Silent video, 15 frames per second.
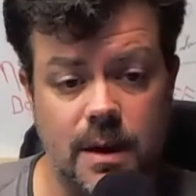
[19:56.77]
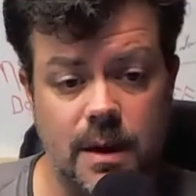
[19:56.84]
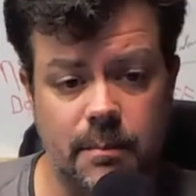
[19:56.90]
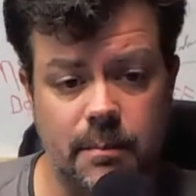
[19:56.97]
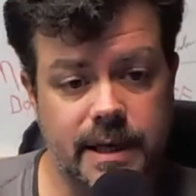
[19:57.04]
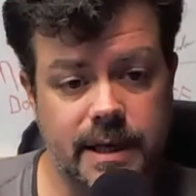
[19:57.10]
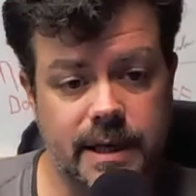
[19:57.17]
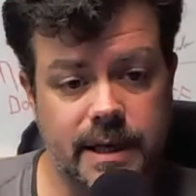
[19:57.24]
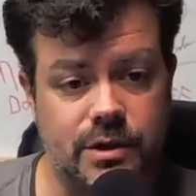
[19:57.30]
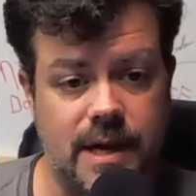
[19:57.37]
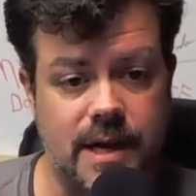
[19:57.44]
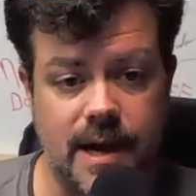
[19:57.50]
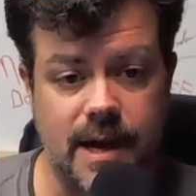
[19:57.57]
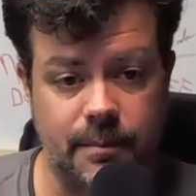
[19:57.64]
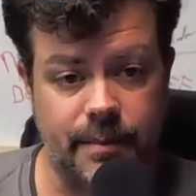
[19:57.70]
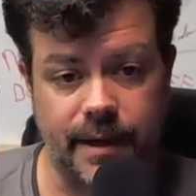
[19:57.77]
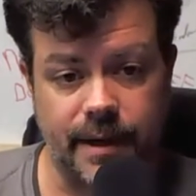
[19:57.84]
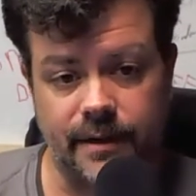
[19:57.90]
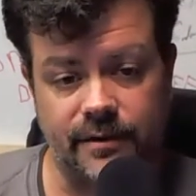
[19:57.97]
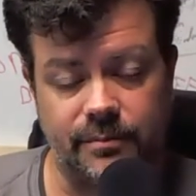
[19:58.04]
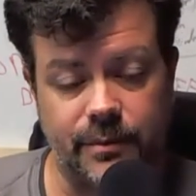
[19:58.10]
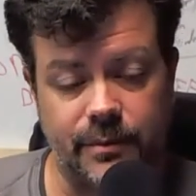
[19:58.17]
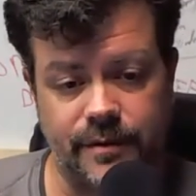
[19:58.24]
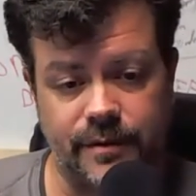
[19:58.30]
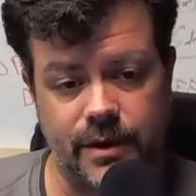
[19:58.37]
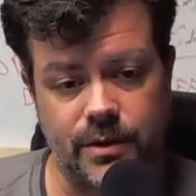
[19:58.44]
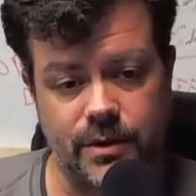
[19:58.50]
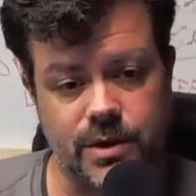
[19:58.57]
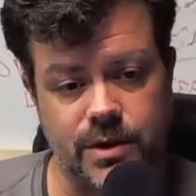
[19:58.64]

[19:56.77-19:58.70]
money's just not a big enough motivator.